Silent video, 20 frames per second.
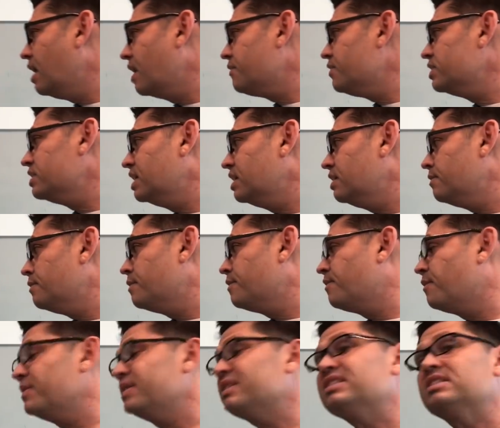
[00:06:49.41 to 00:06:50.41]
everything
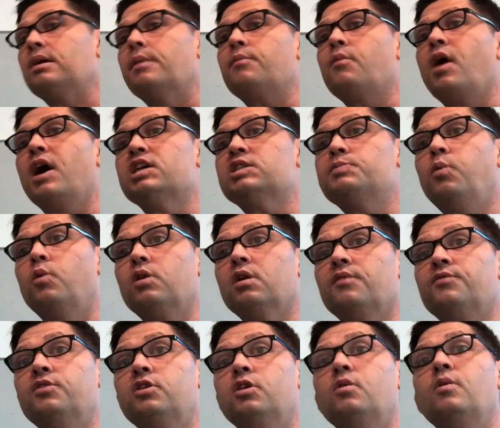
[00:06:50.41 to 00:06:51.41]
from a summarized point
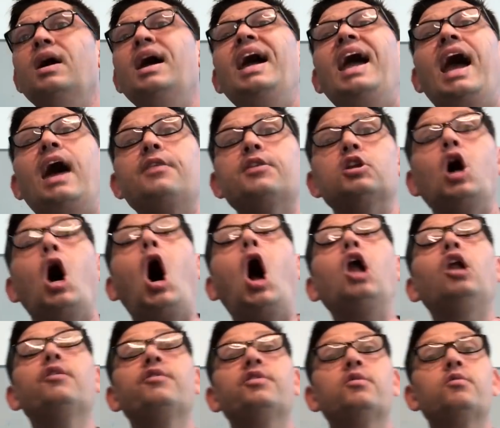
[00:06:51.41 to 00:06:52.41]
of view, and then
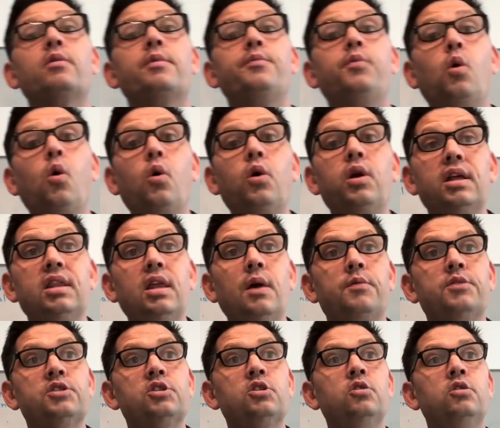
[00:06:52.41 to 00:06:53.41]
all of the reporting
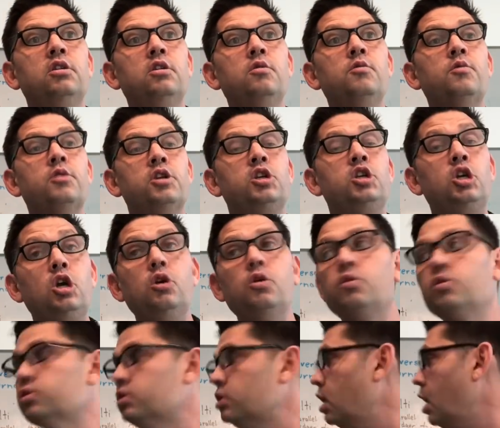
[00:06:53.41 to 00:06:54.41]
that you would
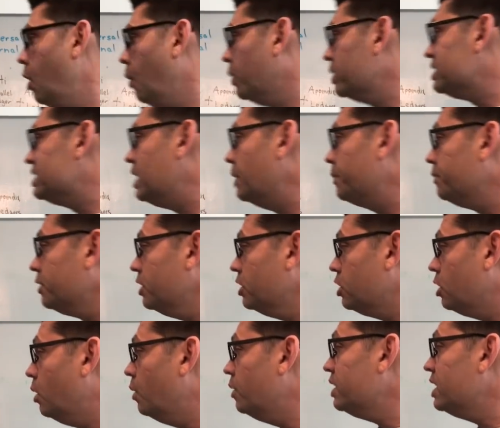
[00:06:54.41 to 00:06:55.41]
use would typically
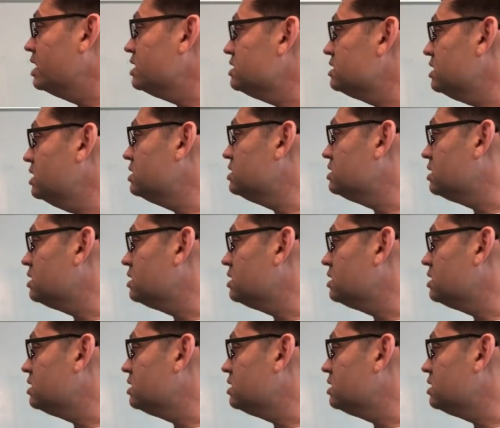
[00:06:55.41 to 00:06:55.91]
go against these